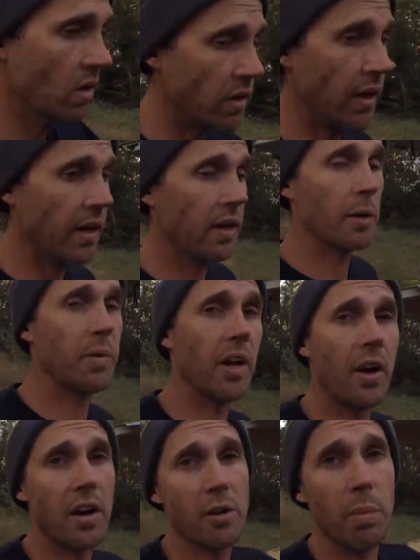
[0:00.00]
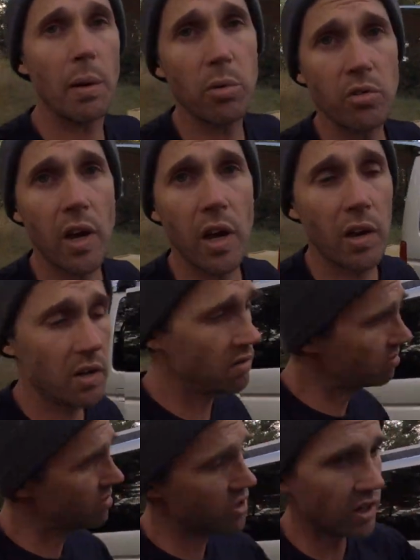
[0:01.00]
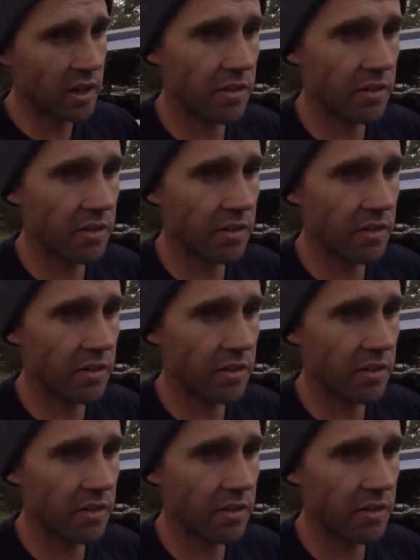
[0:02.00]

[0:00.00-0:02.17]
Yeah, let me know how your bubble's going. Chuck it in the